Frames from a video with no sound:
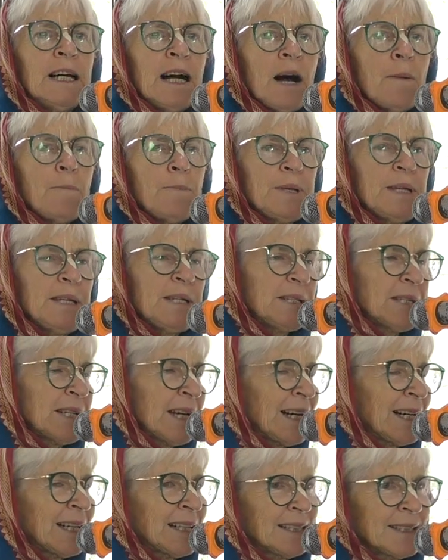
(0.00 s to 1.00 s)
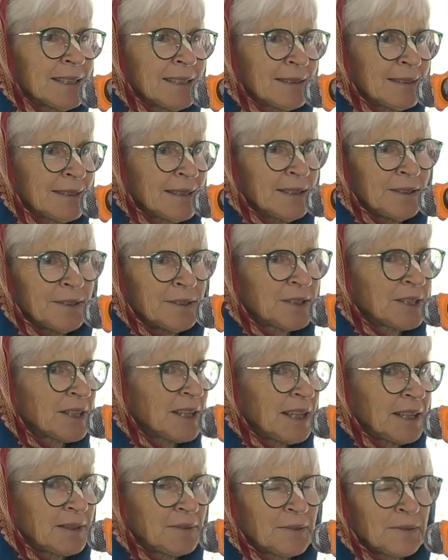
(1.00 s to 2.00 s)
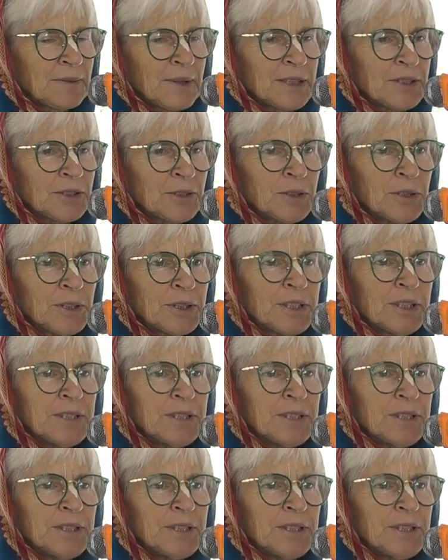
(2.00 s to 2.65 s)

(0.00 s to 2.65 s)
a big Naga kirtan went on,